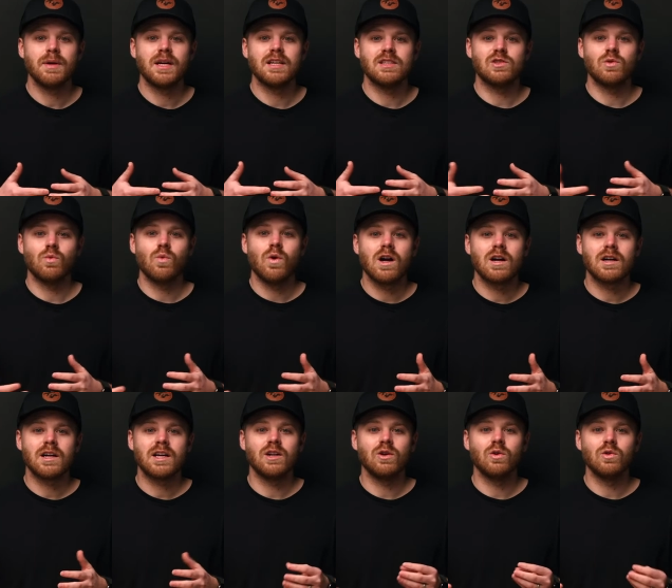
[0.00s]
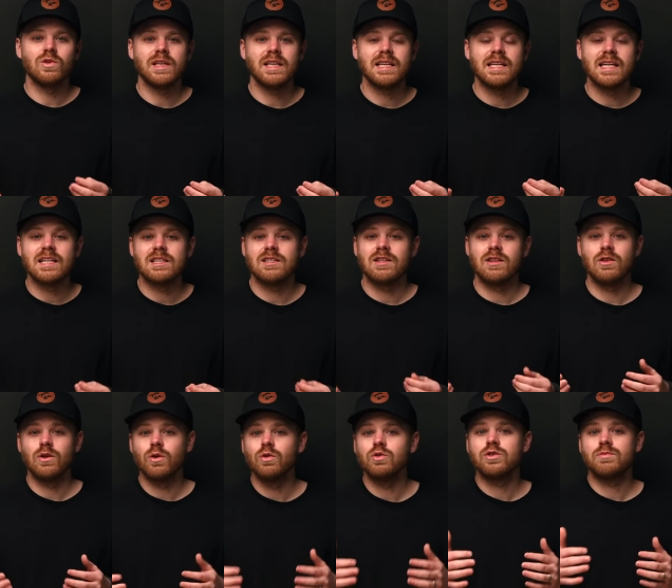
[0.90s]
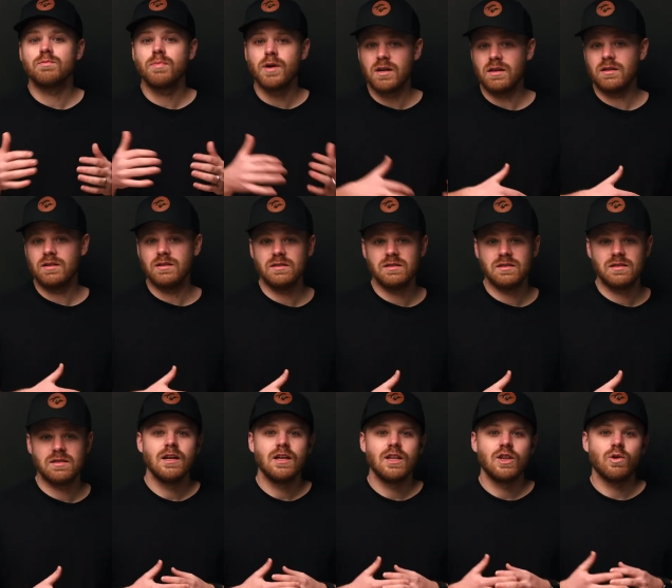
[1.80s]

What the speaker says: because the water can only get to those particles.